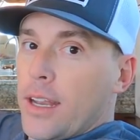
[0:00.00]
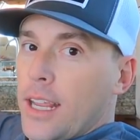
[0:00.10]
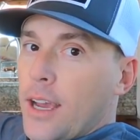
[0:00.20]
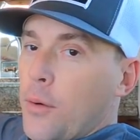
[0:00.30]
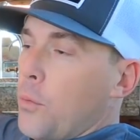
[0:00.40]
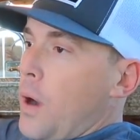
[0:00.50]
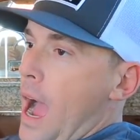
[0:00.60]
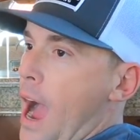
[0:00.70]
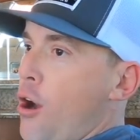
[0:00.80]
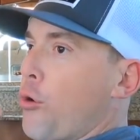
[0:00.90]
idea
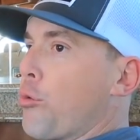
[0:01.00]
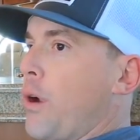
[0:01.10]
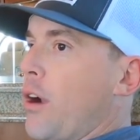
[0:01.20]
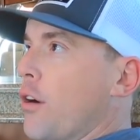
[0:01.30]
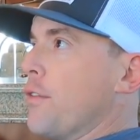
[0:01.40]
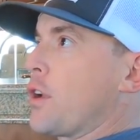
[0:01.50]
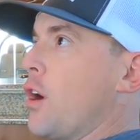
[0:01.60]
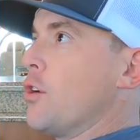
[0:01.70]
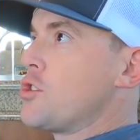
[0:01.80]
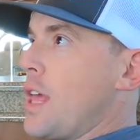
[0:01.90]
how rare of a
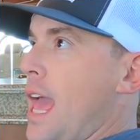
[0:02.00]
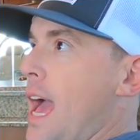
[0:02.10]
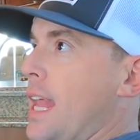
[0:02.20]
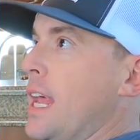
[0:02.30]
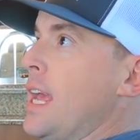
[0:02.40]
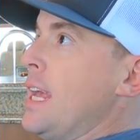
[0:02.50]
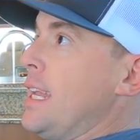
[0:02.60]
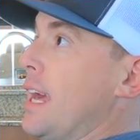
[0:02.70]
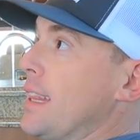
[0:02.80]
coach they had. Neither